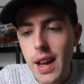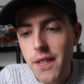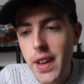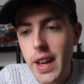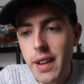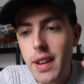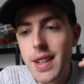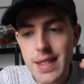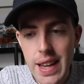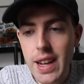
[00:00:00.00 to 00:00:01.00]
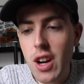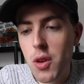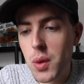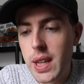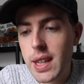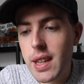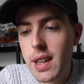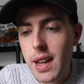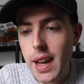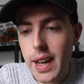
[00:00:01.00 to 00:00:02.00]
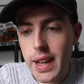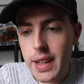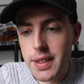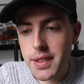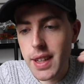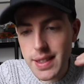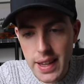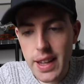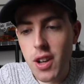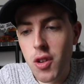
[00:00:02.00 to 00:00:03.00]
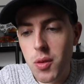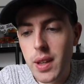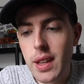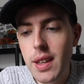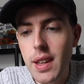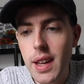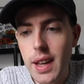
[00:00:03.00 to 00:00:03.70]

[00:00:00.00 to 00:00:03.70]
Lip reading: and then a 10 hour week and a 10 hour week,